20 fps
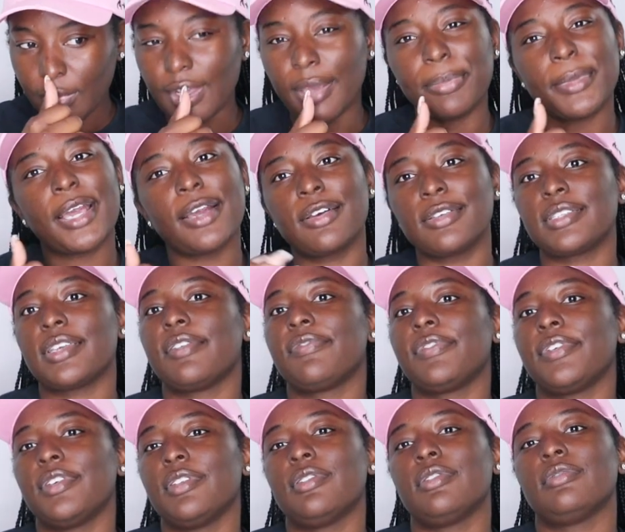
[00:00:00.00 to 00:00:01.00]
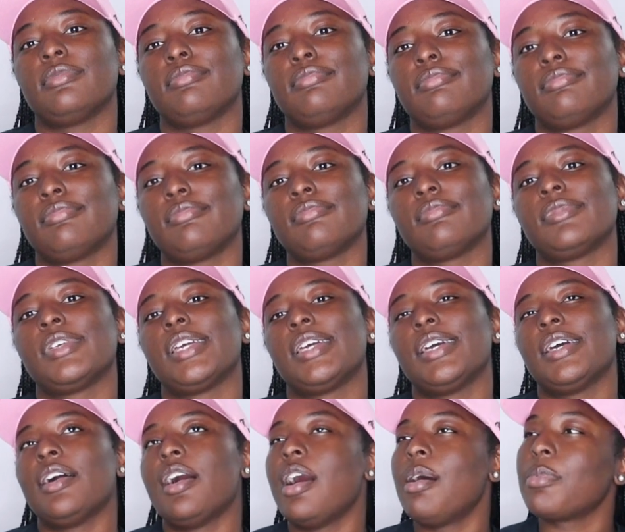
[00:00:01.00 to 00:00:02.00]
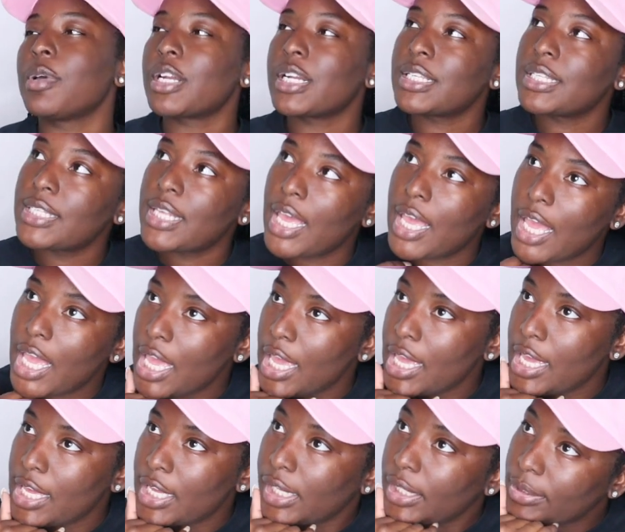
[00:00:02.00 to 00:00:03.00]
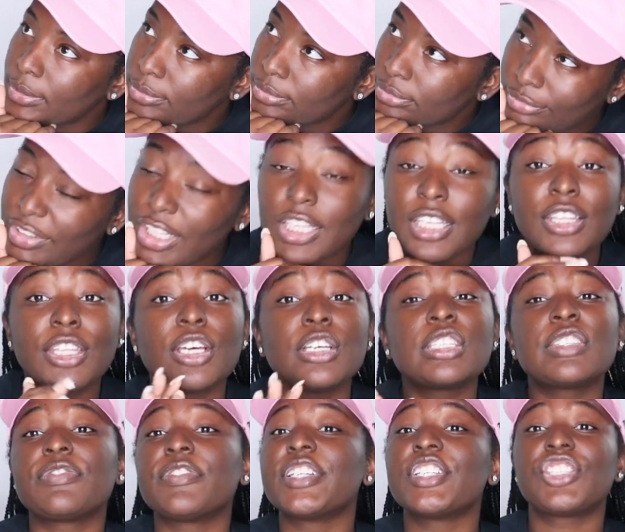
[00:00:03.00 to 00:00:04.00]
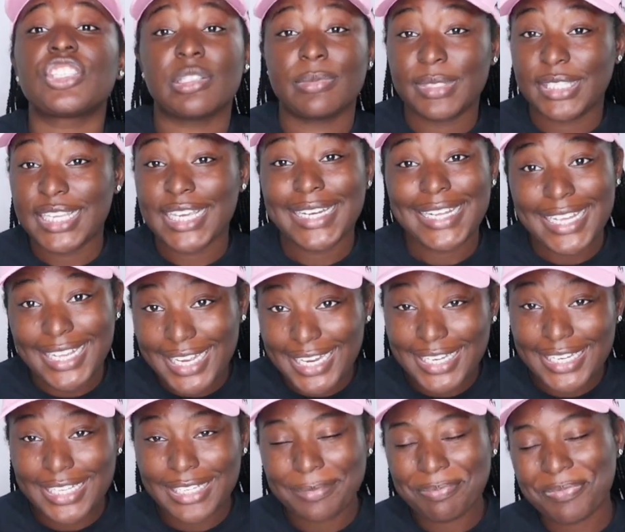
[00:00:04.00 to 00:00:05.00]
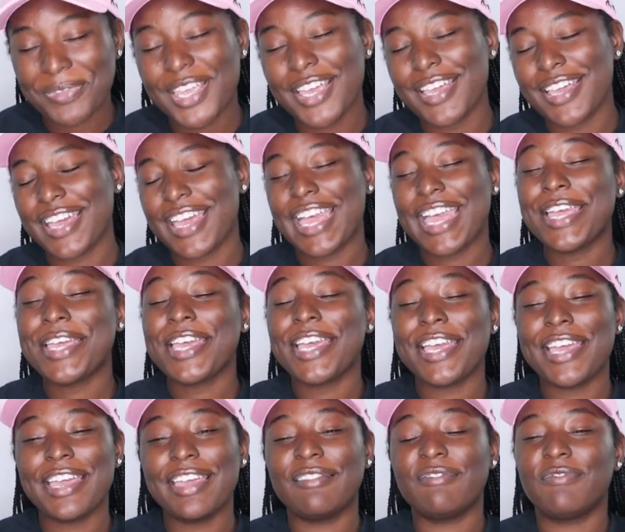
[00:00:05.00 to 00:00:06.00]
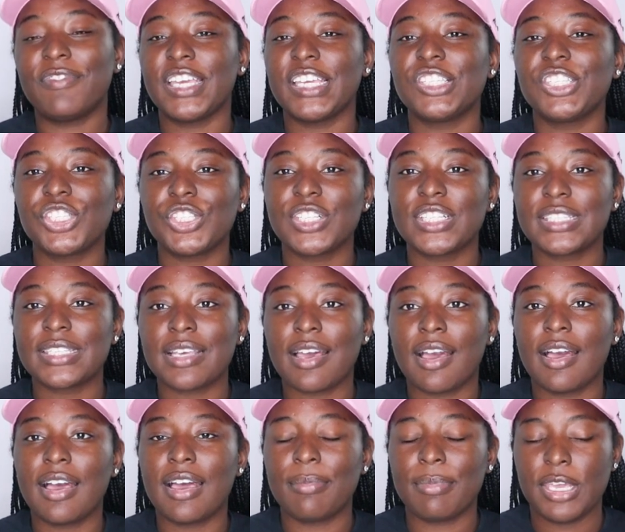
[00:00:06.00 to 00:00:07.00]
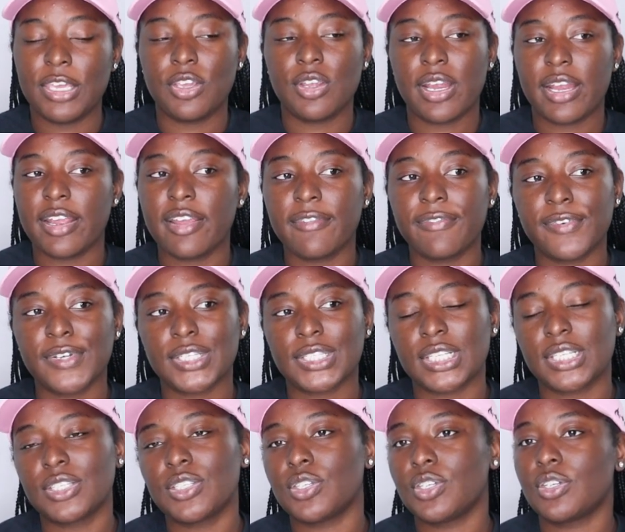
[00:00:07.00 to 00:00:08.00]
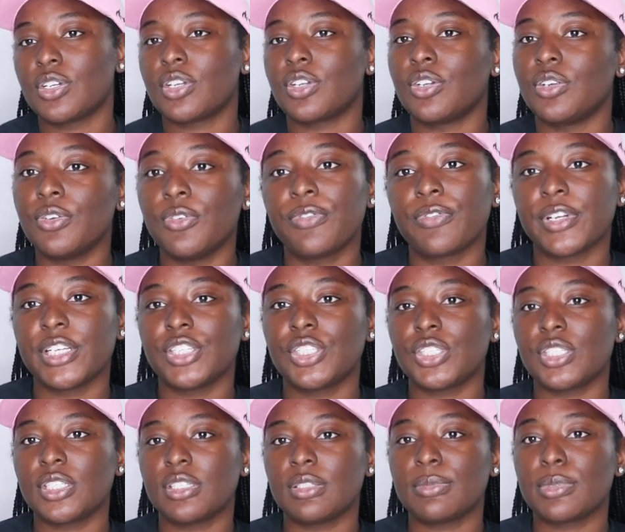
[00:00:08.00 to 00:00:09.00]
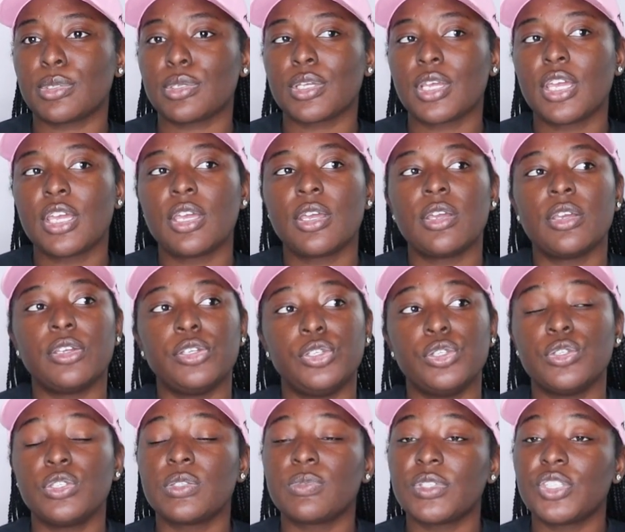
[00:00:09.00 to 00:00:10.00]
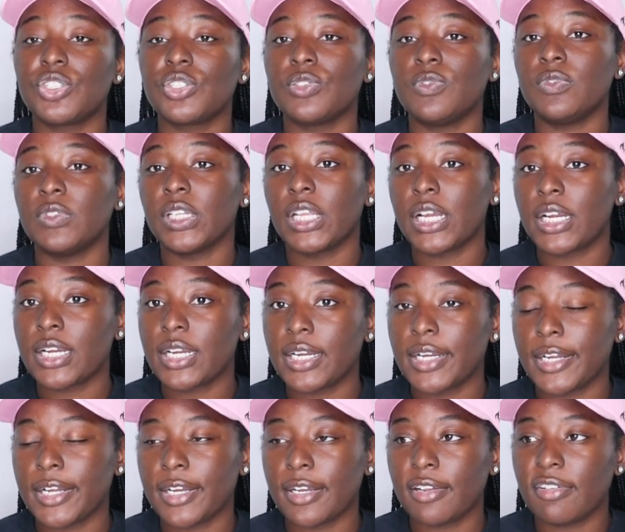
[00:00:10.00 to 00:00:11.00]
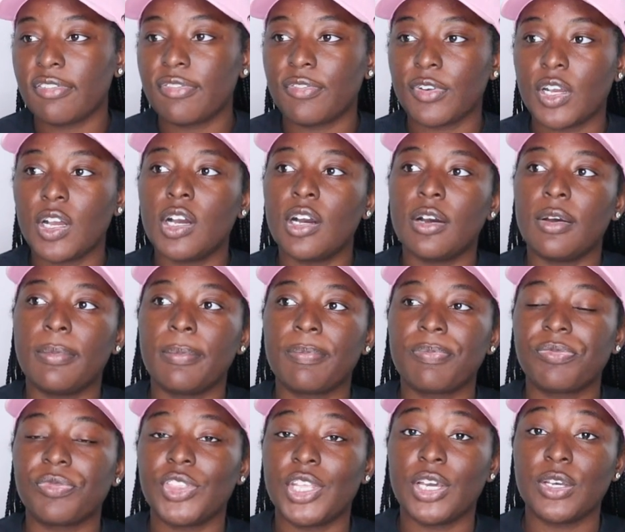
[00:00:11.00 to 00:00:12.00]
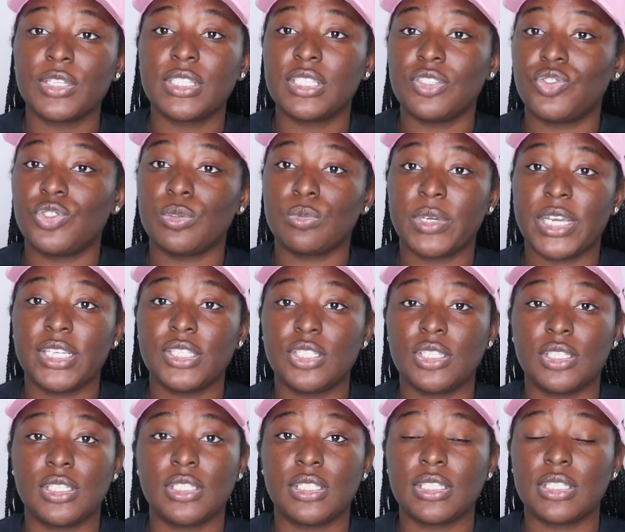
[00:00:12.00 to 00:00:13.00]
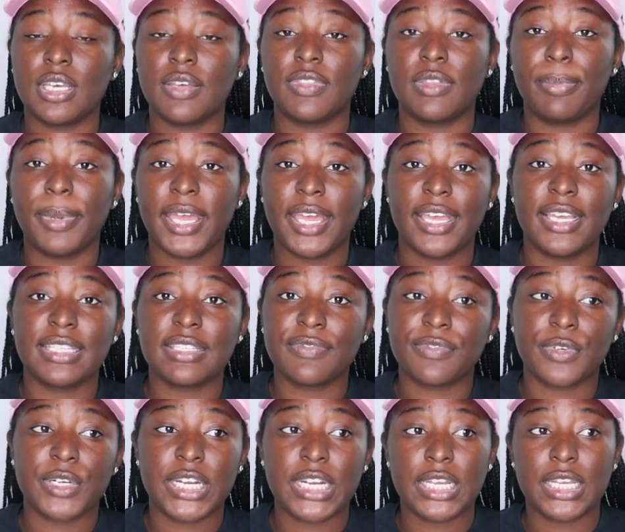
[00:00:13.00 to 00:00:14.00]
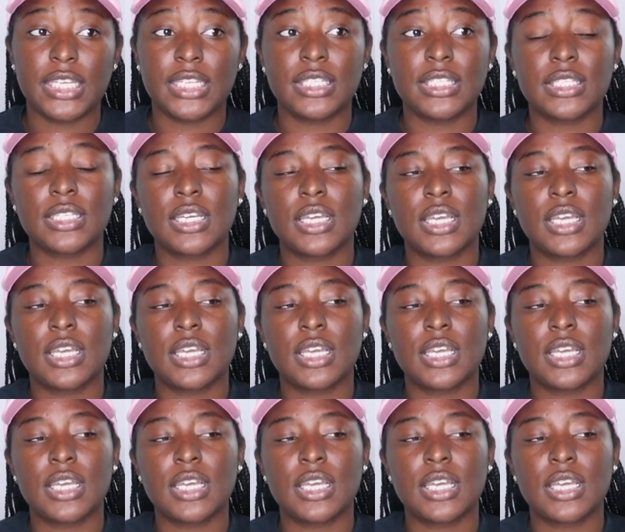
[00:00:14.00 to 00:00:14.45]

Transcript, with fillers: I'm not going to say failed. I'm going to say those friendships that ended, invest your time and your efforts into your new friendships. Use what you learned from those situations of the past friends.